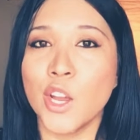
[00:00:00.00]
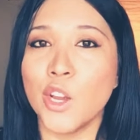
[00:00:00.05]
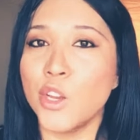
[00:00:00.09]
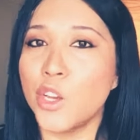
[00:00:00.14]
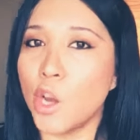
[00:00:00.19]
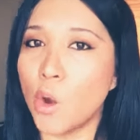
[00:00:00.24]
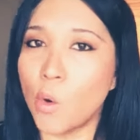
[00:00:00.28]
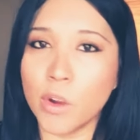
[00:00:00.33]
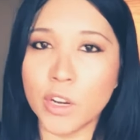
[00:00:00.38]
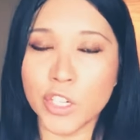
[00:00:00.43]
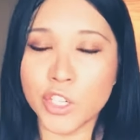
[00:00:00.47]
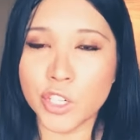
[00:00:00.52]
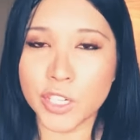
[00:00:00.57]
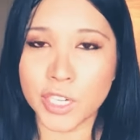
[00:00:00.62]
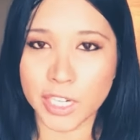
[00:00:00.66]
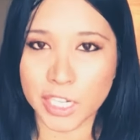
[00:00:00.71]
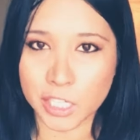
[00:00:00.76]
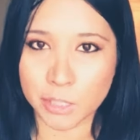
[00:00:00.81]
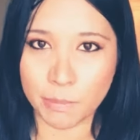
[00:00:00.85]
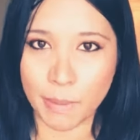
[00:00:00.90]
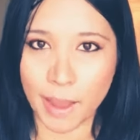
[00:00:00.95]
No one should
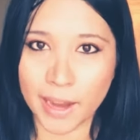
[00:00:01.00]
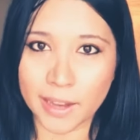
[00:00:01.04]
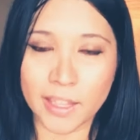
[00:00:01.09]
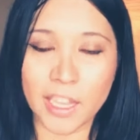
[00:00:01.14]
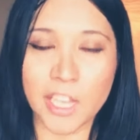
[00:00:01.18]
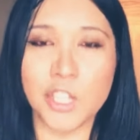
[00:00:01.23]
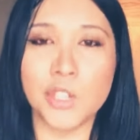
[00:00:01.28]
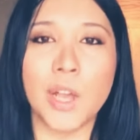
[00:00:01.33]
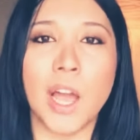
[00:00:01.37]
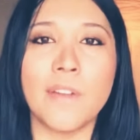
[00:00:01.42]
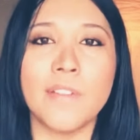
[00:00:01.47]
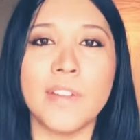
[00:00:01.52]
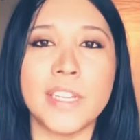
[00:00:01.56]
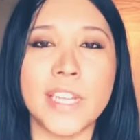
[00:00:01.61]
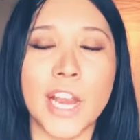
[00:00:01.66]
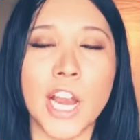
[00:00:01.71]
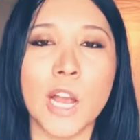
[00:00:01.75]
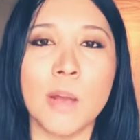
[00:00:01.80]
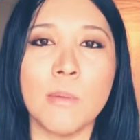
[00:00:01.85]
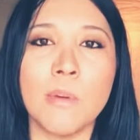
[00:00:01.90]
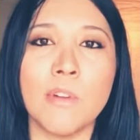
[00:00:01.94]
expect that you have a
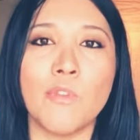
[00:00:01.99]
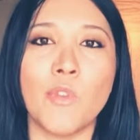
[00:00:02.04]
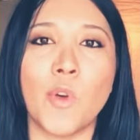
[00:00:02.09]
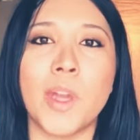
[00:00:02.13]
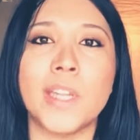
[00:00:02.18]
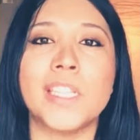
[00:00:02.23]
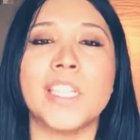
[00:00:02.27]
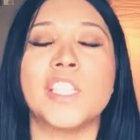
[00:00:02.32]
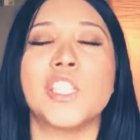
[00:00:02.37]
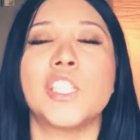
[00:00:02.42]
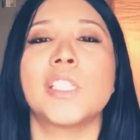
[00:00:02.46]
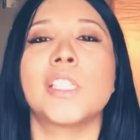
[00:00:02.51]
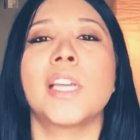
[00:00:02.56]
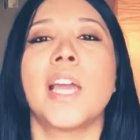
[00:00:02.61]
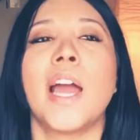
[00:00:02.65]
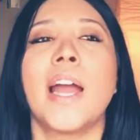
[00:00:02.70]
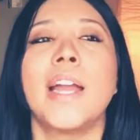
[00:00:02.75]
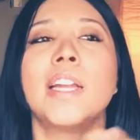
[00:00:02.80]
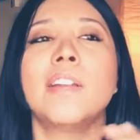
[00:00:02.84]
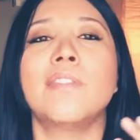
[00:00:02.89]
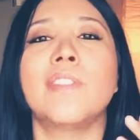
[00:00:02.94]
terrible voice. It's just
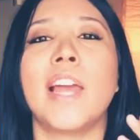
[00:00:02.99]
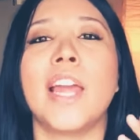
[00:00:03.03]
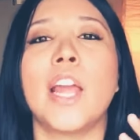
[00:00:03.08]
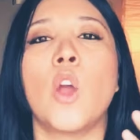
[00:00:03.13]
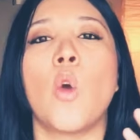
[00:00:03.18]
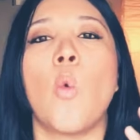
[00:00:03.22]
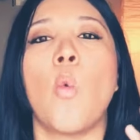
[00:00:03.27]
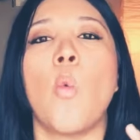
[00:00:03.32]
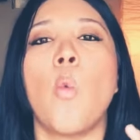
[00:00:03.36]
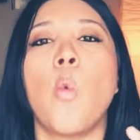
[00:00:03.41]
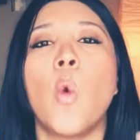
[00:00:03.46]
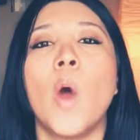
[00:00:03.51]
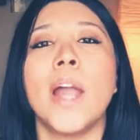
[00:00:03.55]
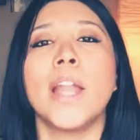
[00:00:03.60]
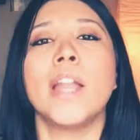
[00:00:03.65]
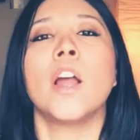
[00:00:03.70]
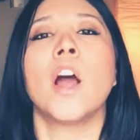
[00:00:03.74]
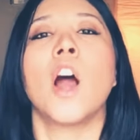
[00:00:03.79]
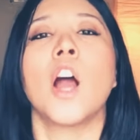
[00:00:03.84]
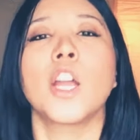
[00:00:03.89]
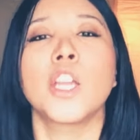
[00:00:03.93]
kind of like, what
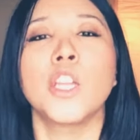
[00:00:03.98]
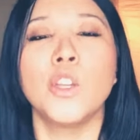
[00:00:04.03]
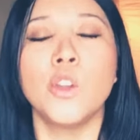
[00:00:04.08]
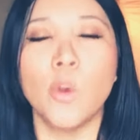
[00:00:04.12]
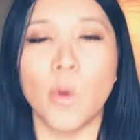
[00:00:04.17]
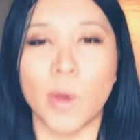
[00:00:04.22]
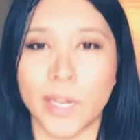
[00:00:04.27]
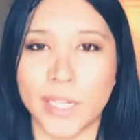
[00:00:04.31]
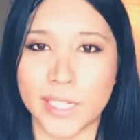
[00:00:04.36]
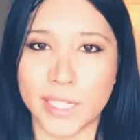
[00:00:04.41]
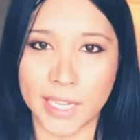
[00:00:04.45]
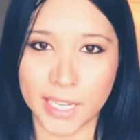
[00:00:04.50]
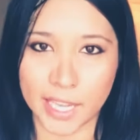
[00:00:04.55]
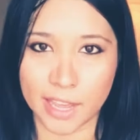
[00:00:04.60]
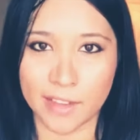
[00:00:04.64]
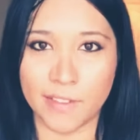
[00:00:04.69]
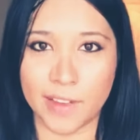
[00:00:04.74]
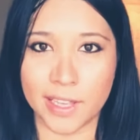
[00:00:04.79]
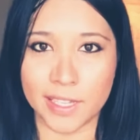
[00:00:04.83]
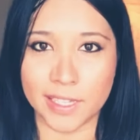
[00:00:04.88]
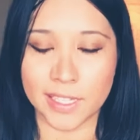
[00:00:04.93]
are you going to
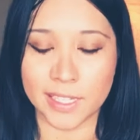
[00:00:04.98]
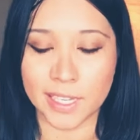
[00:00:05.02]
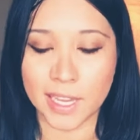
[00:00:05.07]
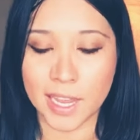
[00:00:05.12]
give us?